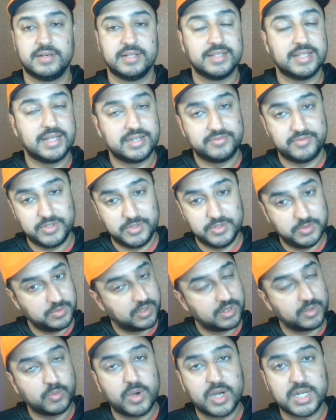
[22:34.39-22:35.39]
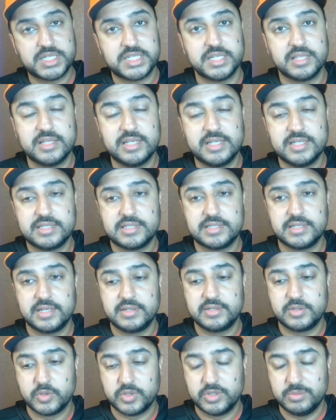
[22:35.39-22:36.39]
a lot of you are watching this
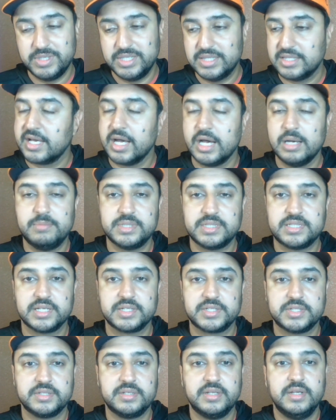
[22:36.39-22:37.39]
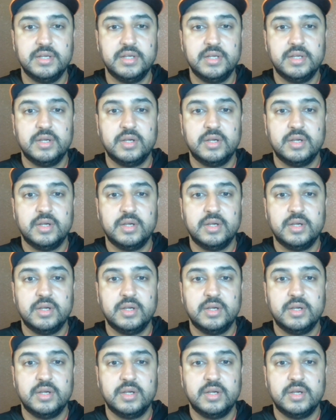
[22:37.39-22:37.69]
and going to be in the comment section,